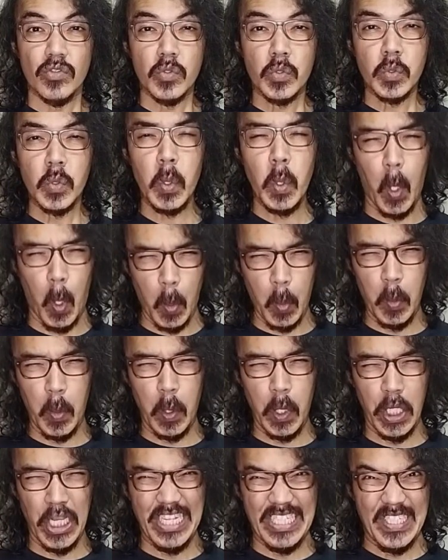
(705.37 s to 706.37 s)
to
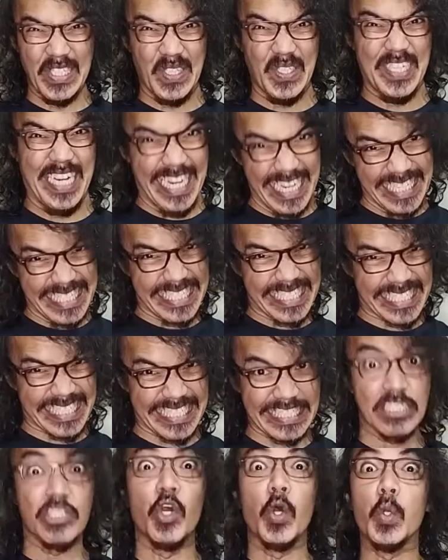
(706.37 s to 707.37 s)
lonely, to
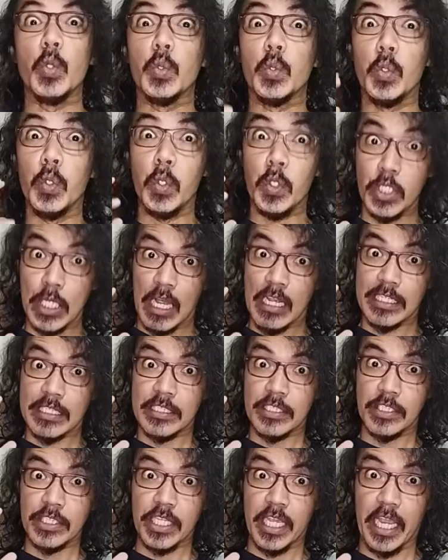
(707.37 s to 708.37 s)
angry, to
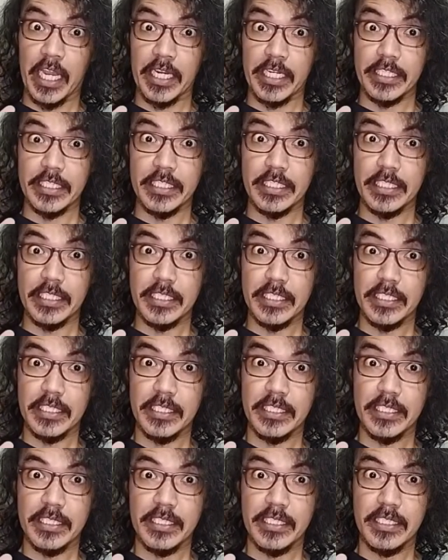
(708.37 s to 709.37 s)
scared,
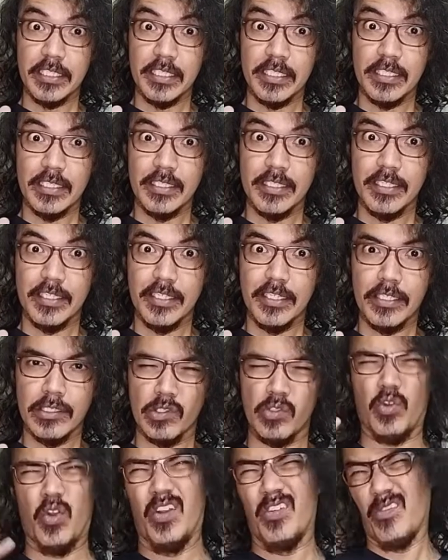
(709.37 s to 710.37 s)

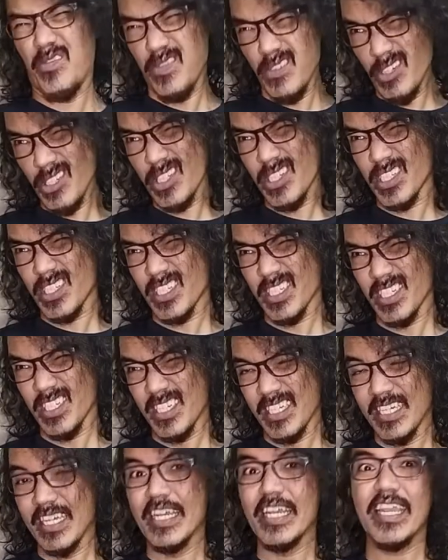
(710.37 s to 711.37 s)
to confused.
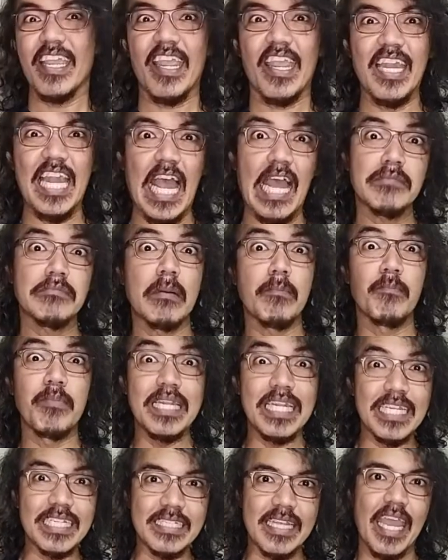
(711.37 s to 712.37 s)
Kailangan
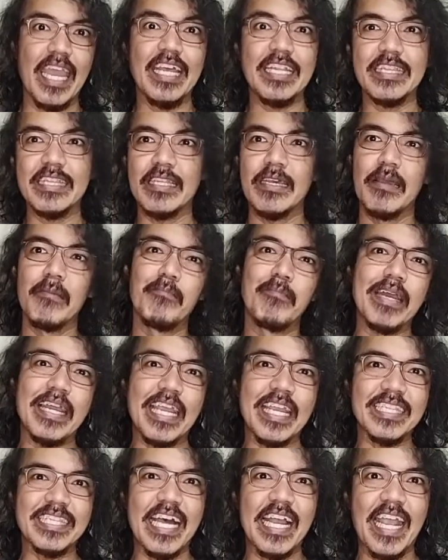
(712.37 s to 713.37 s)
mabilis and
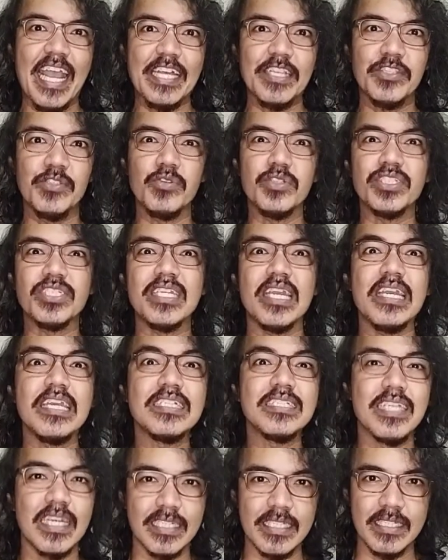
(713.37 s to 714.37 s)
makikita agad yung
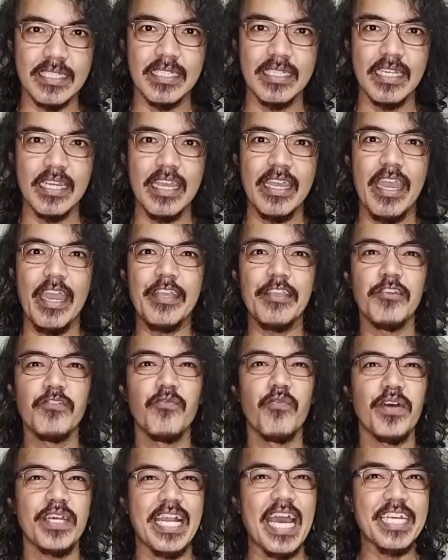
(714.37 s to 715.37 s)
changes and
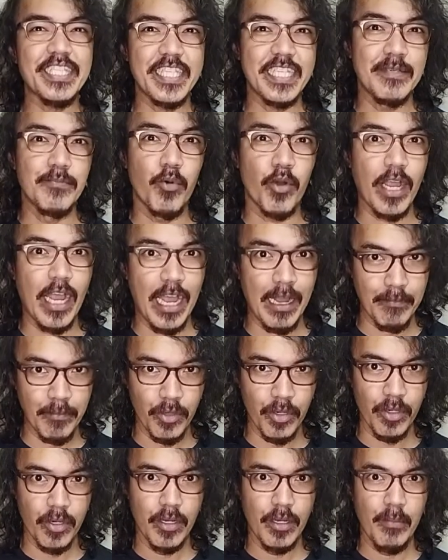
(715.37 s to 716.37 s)
yung variety ng mukha
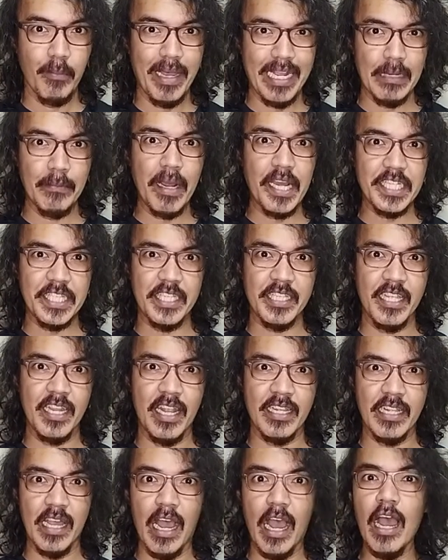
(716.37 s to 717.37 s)
mo para makita
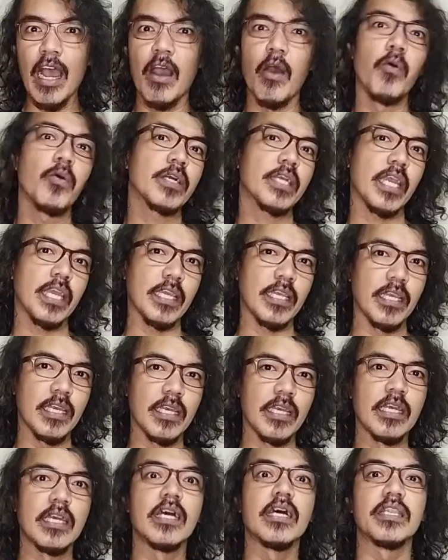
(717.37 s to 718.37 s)
nila na, ah, okay,
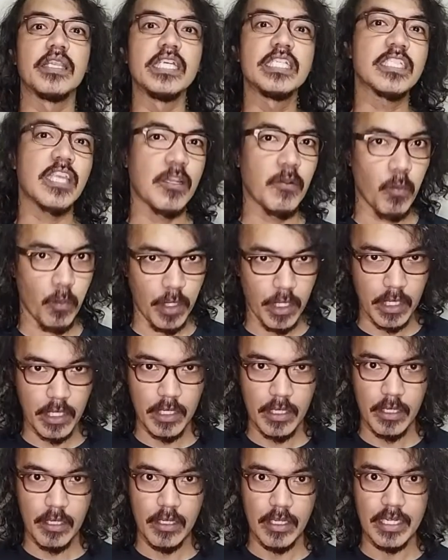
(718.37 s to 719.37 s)
this can work.
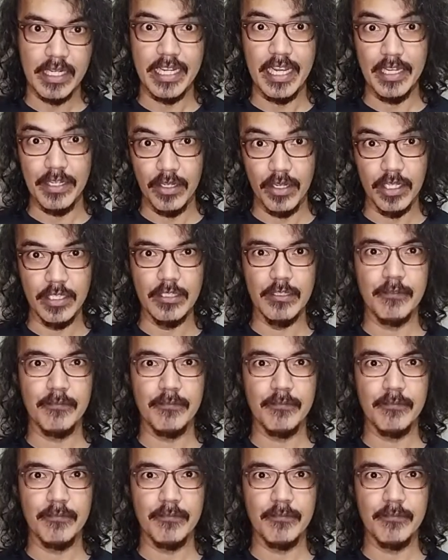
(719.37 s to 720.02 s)
Ganon.